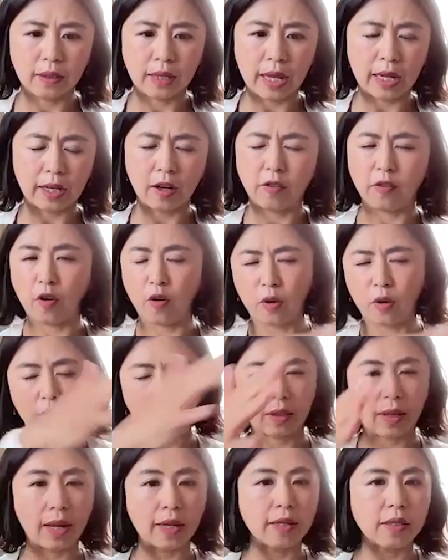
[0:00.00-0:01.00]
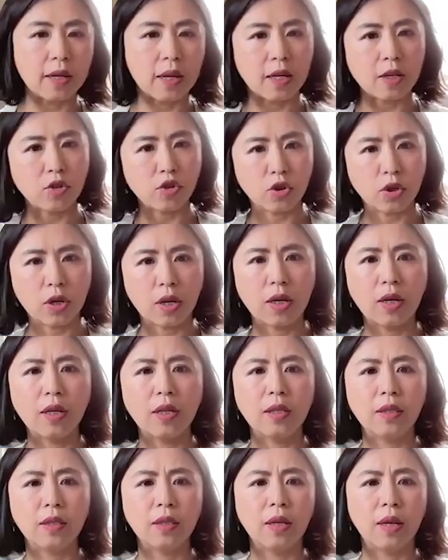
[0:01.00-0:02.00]
lack of
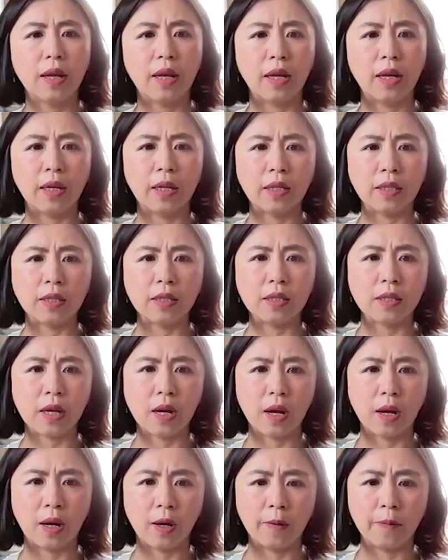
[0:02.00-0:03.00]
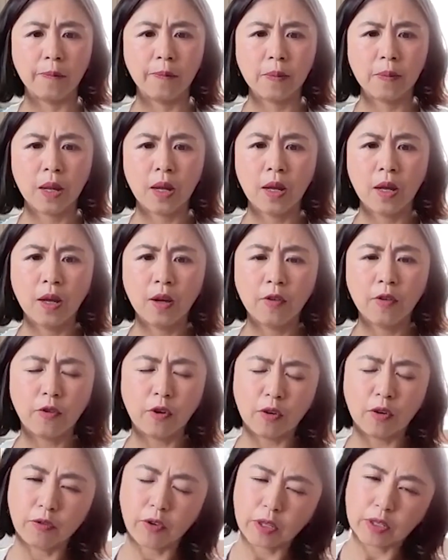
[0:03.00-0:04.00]
organization and
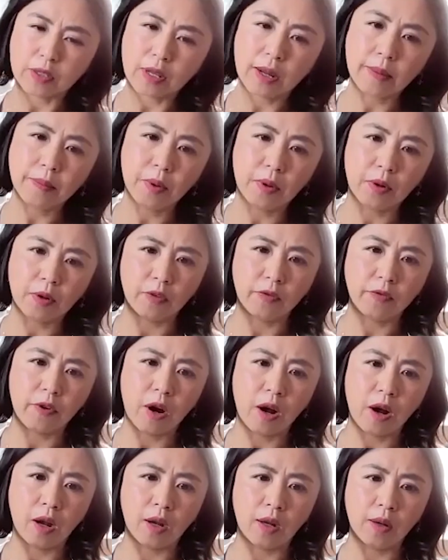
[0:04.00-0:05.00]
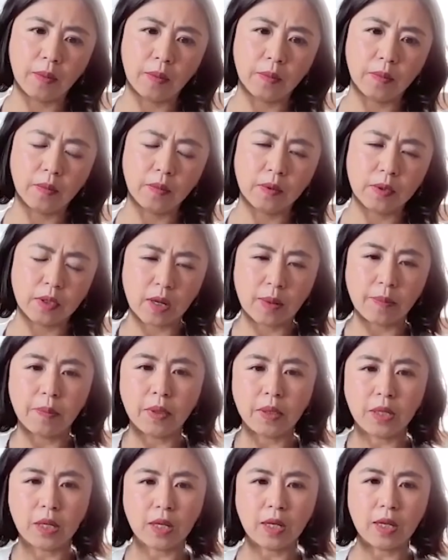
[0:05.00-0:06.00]
for example, when
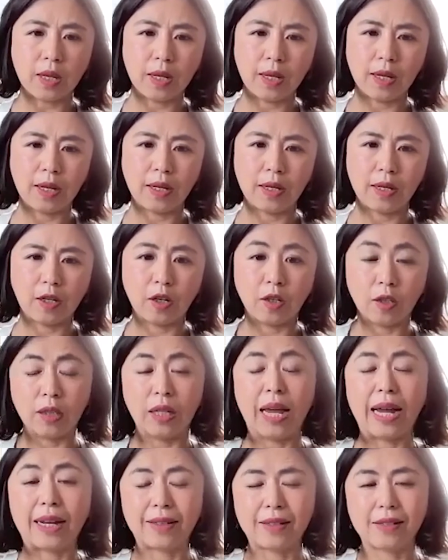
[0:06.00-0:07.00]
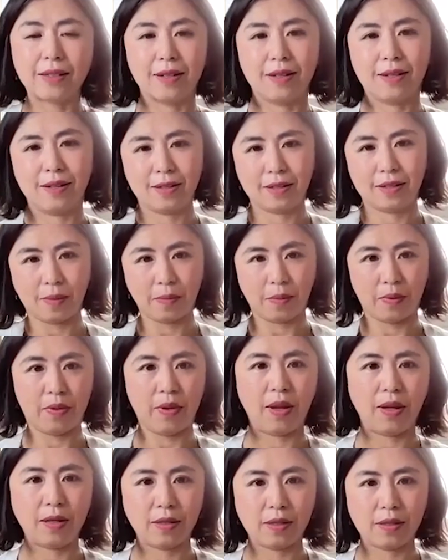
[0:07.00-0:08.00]
somebody collect some
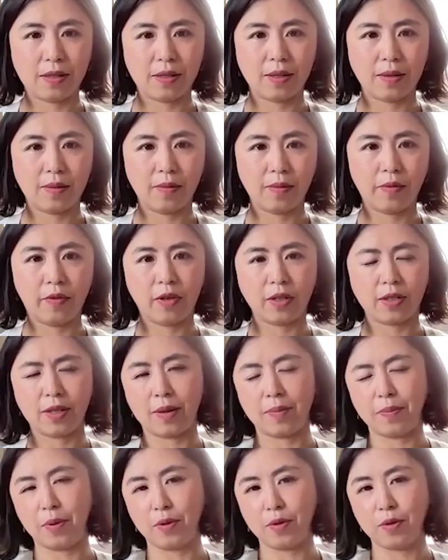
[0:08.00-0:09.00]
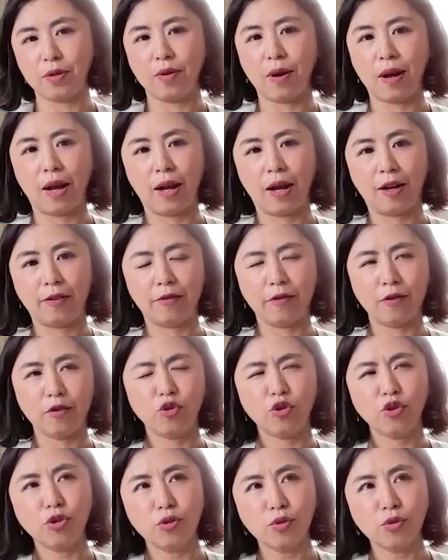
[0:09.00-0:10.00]
things, For example, you have
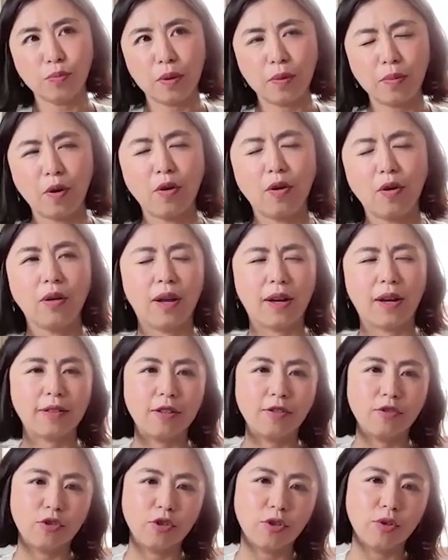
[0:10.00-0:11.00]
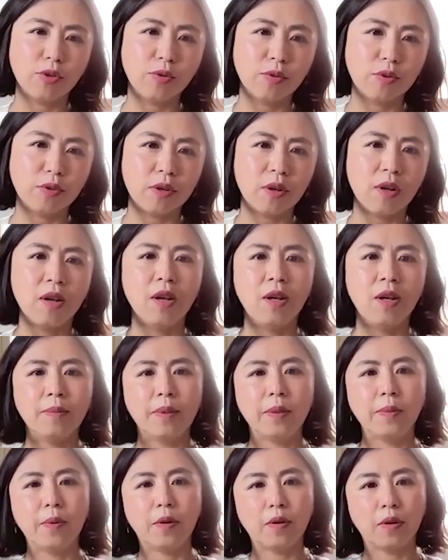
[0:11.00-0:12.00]
people collecting shoes,
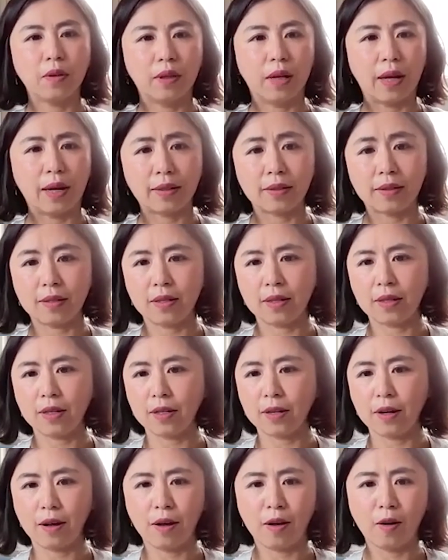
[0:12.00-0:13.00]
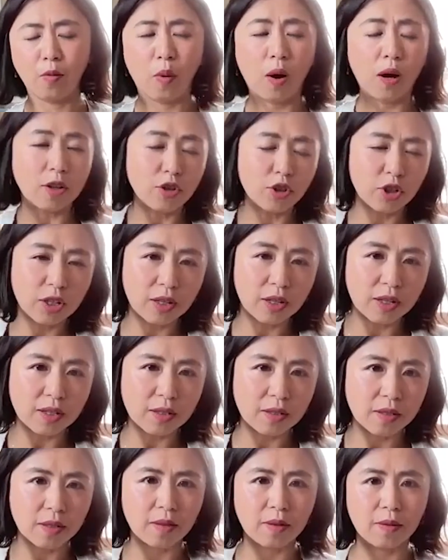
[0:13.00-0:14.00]
people collecting
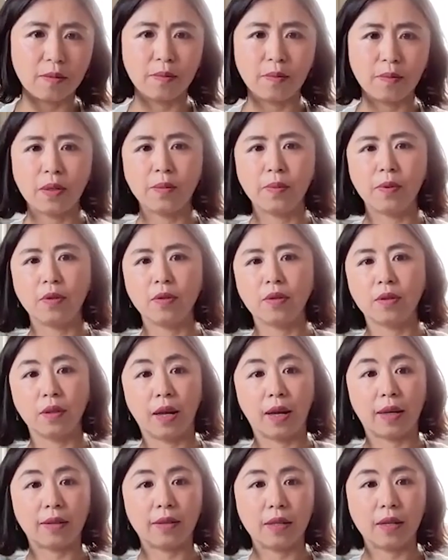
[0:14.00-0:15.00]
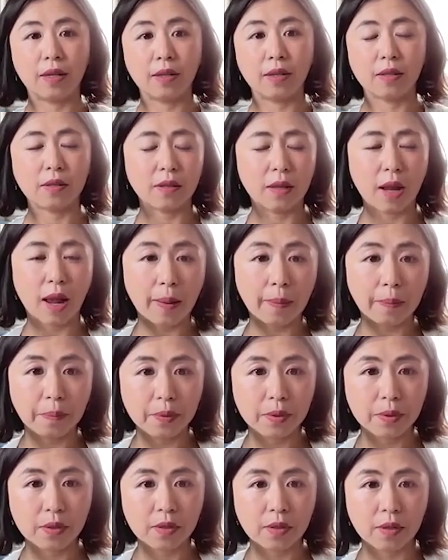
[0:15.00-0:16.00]
watches, people collecting
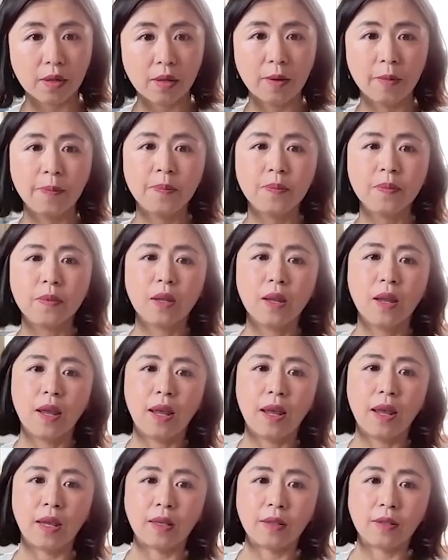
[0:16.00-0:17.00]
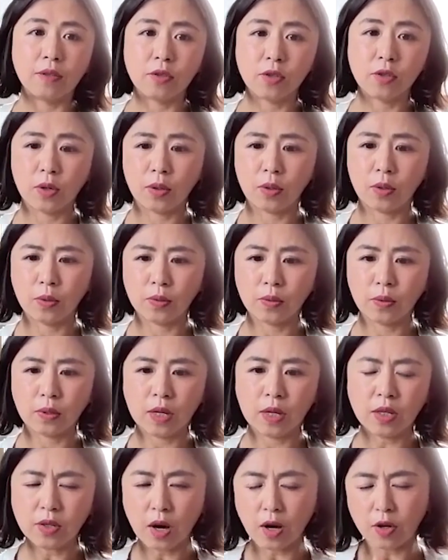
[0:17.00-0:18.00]
stamps. And so
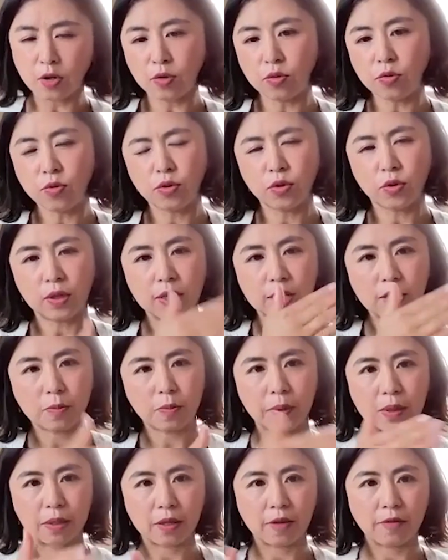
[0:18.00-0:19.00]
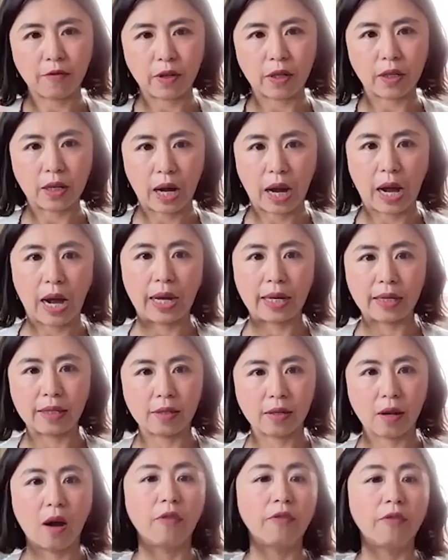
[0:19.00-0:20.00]
these are usually specific
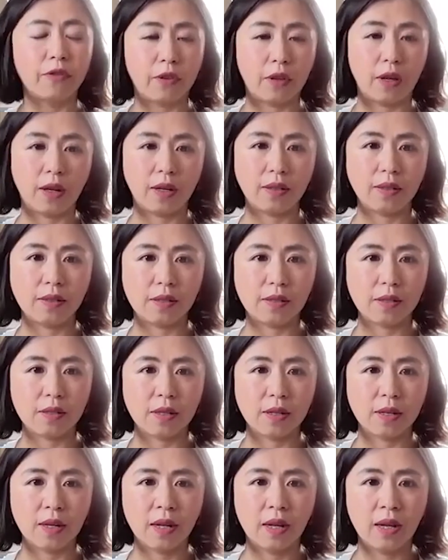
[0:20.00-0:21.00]
kinds of things.